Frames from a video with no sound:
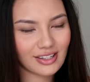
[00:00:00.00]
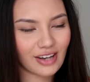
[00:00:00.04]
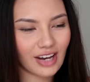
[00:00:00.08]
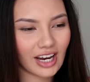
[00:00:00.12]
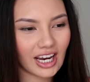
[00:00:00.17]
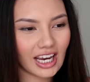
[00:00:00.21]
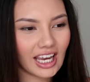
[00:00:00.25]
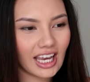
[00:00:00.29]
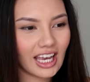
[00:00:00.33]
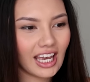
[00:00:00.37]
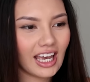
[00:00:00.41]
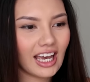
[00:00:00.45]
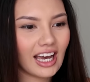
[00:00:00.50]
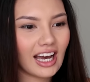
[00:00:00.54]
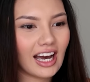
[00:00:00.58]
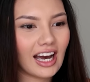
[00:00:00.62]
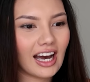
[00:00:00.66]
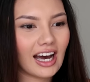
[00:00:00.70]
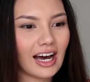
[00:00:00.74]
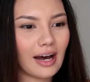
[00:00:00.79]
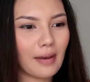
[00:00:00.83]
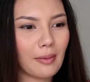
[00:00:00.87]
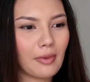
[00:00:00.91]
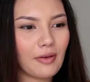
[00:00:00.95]
So
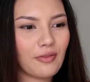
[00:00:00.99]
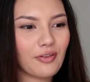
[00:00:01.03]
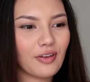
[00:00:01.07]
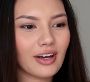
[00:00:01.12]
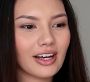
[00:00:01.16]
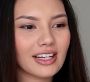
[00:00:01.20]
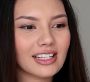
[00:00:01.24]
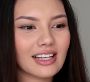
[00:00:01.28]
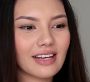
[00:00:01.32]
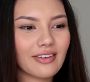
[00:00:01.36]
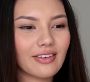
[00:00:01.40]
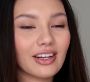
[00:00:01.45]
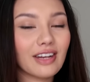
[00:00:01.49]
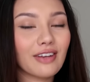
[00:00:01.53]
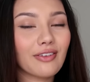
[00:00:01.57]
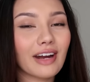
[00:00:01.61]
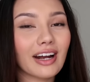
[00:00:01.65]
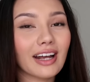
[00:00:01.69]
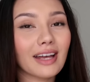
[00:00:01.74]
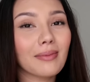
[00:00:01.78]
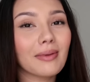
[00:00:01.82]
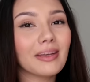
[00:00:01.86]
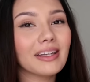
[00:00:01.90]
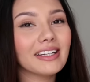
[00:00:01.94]
if you guys have any
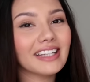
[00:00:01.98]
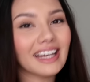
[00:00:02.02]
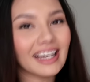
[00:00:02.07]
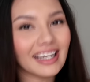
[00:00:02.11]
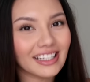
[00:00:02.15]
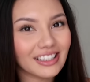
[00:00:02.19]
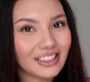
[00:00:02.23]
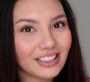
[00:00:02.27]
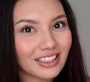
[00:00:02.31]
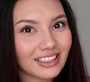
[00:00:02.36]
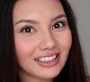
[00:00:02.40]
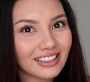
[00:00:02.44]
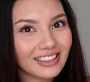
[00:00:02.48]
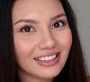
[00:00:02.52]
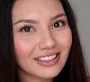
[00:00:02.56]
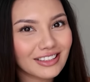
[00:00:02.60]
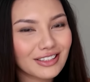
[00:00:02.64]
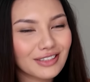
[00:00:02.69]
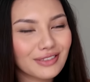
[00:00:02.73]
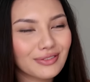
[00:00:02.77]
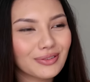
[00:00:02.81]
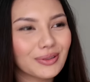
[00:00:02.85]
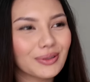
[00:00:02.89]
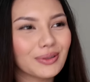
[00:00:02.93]

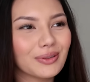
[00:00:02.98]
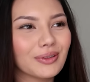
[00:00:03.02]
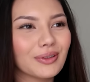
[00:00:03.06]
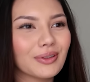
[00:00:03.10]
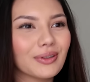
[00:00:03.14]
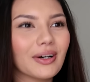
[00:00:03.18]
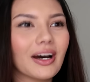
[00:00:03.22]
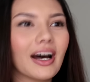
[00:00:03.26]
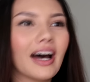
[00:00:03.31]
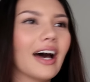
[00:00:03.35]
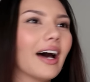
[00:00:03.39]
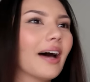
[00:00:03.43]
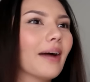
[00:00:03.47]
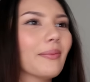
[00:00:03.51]
recommendations for